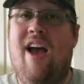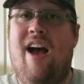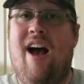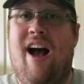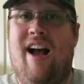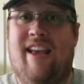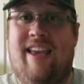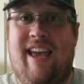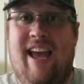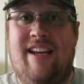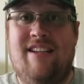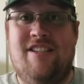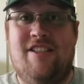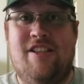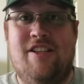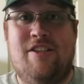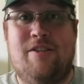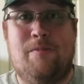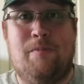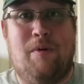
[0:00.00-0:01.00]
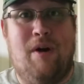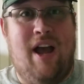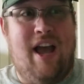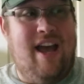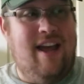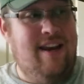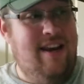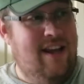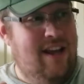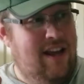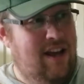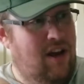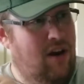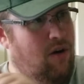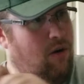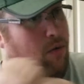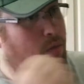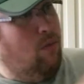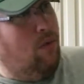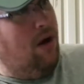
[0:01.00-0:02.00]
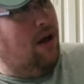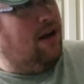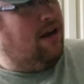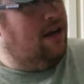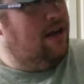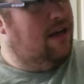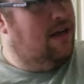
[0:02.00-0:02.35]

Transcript: Against the spread, 1,